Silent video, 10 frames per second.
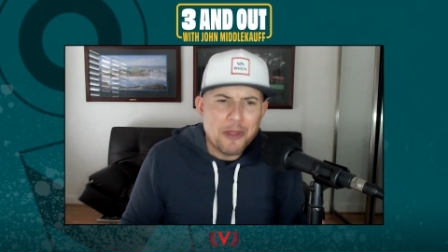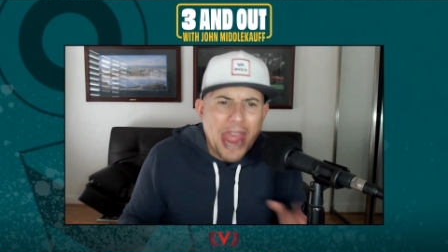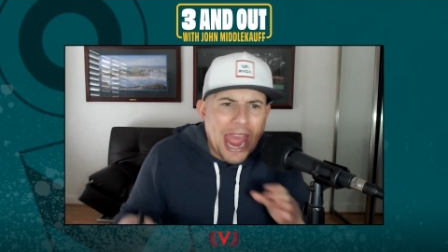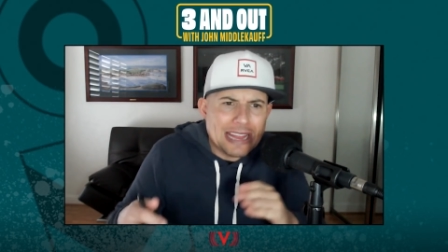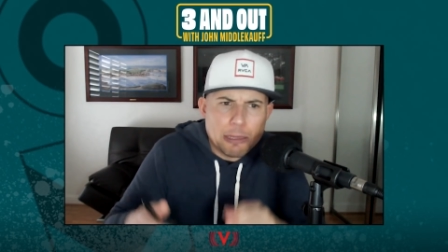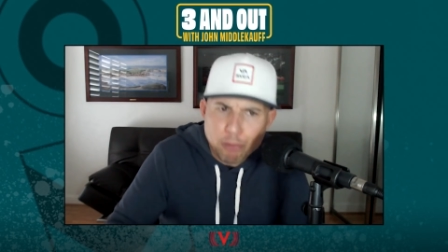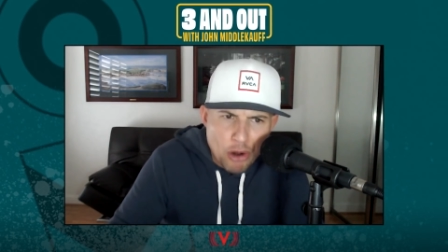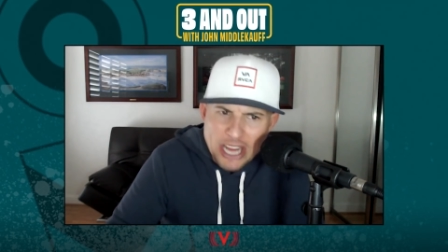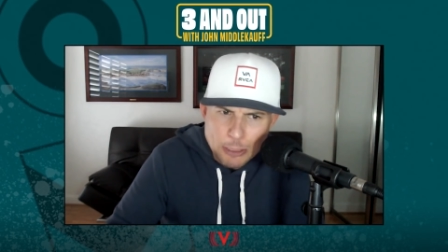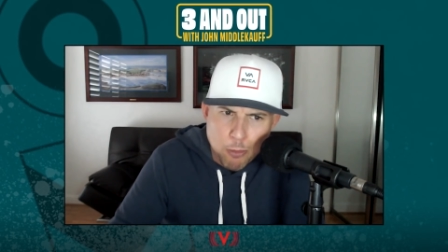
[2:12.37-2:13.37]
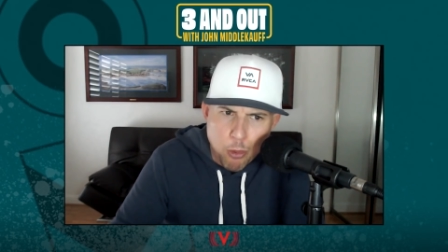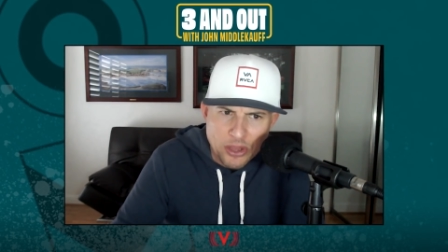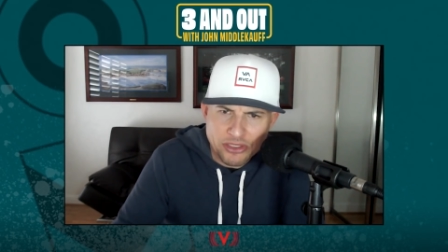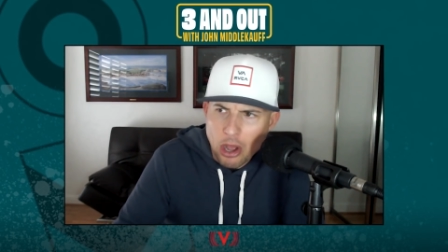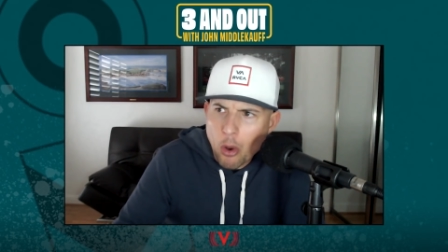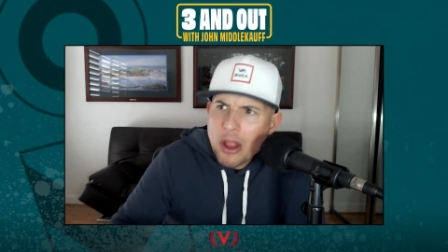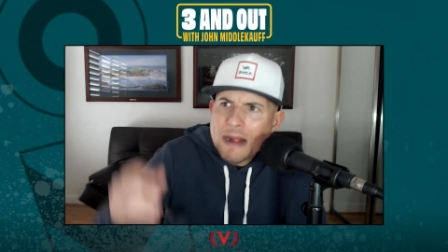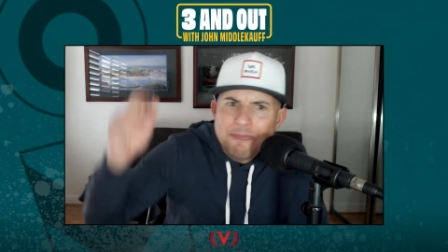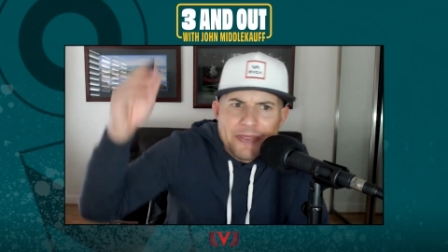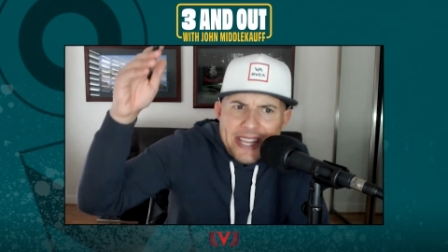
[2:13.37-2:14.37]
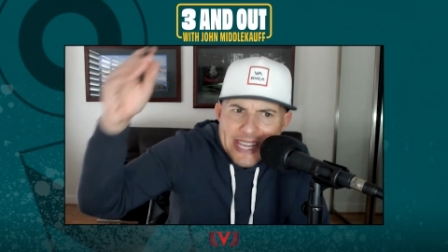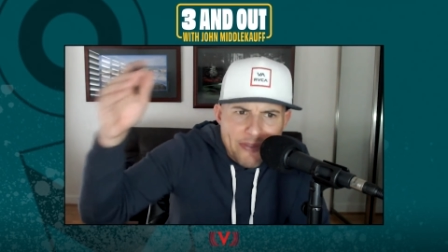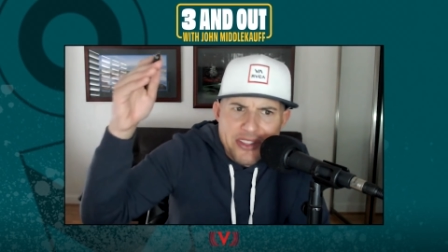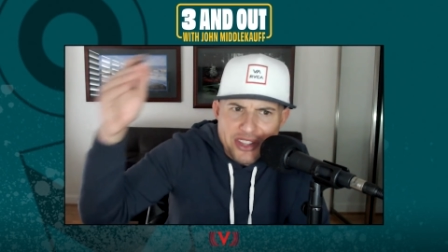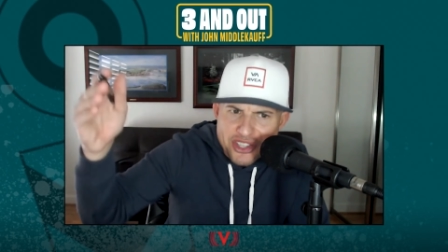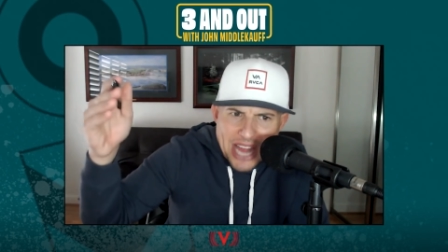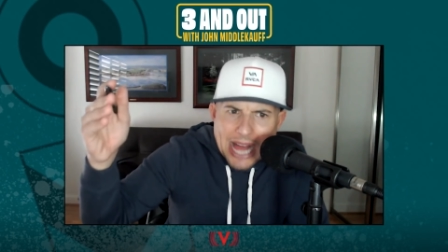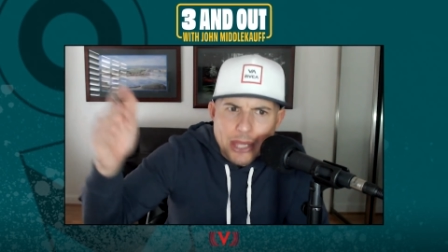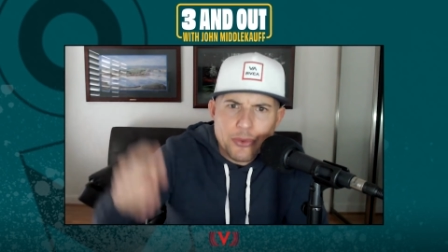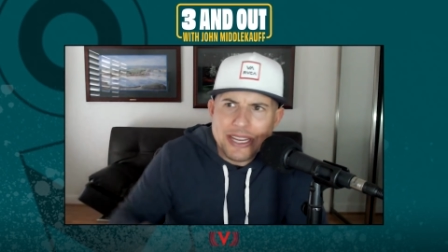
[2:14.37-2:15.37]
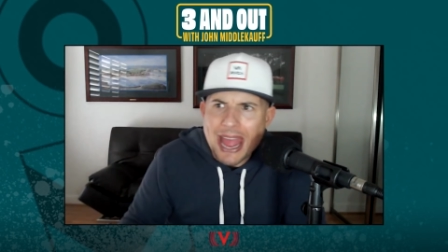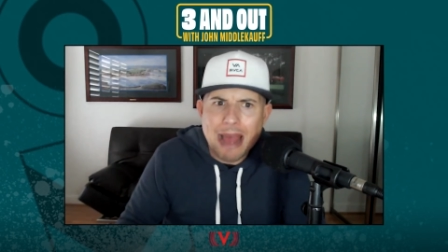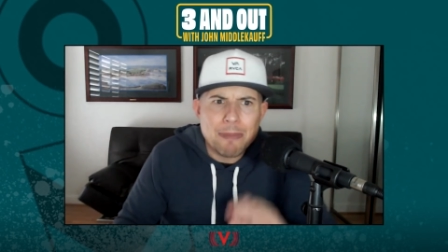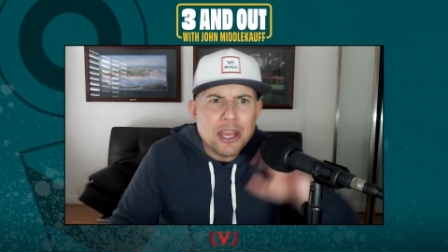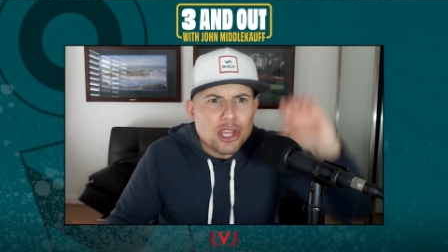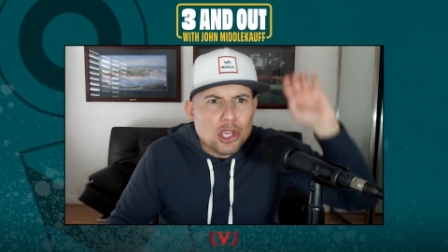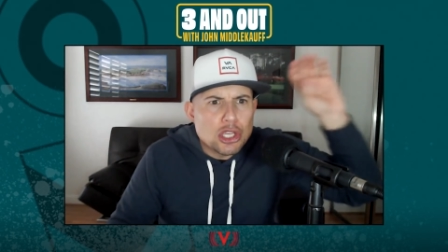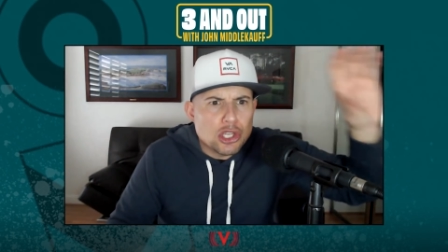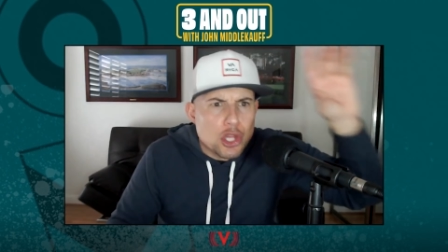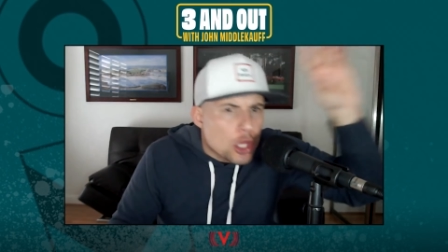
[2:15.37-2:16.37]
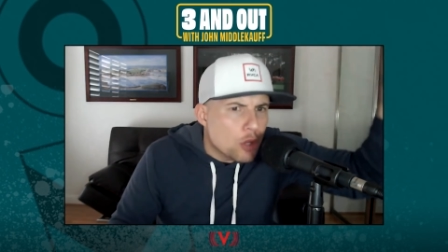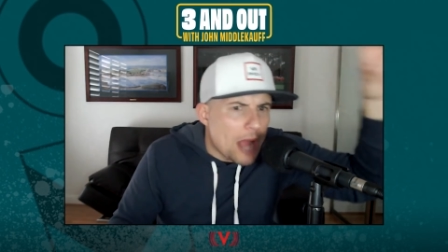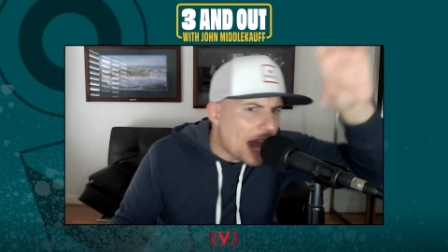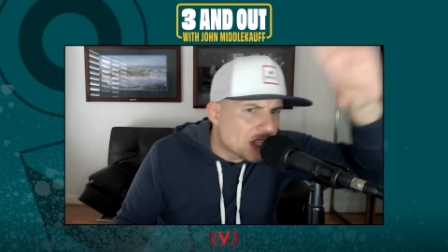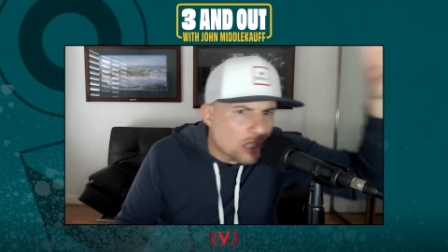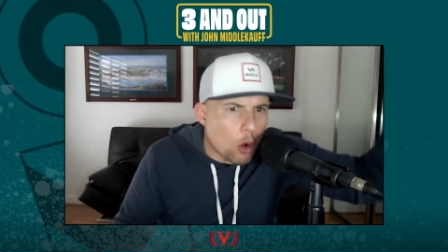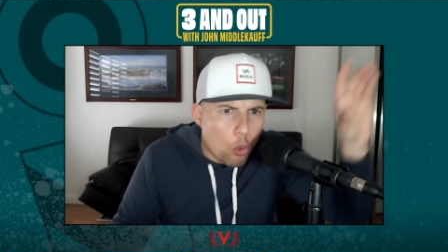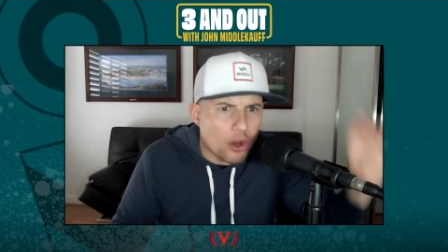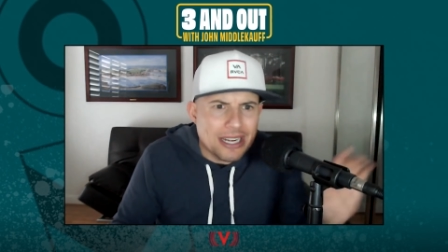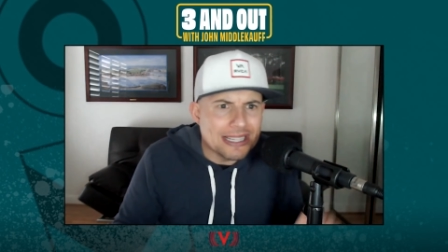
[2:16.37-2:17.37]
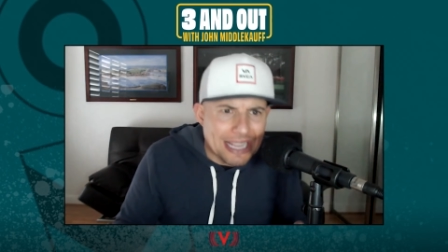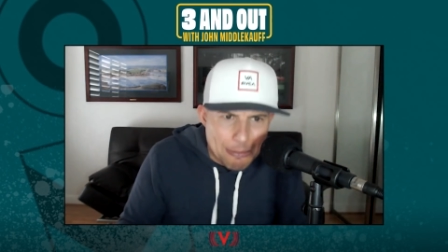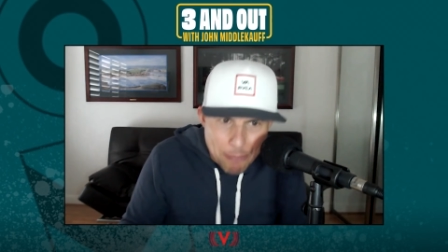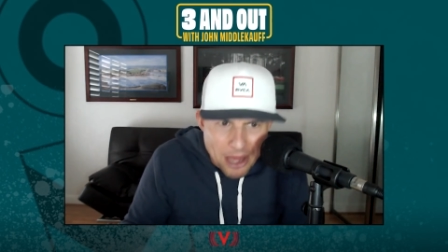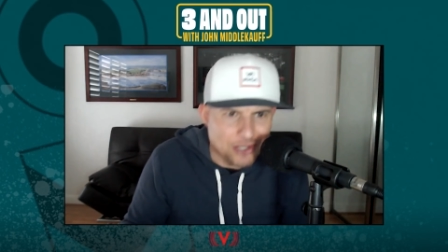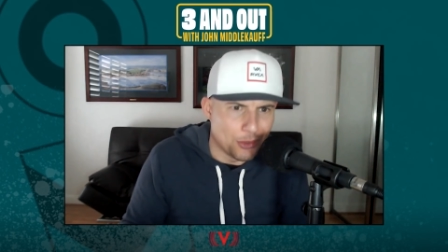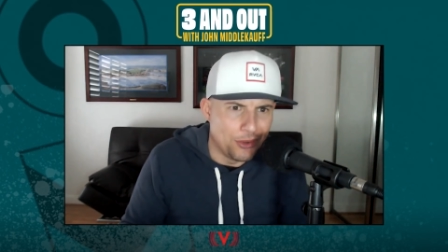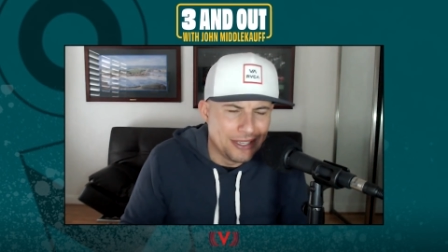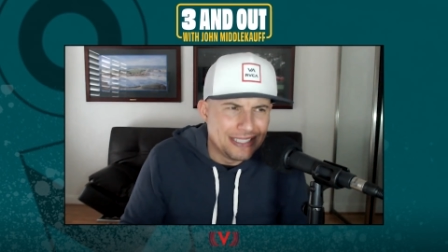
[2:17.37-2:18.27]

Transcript: At the price point, though, given the salary cap, you got to start working it like a puzzle.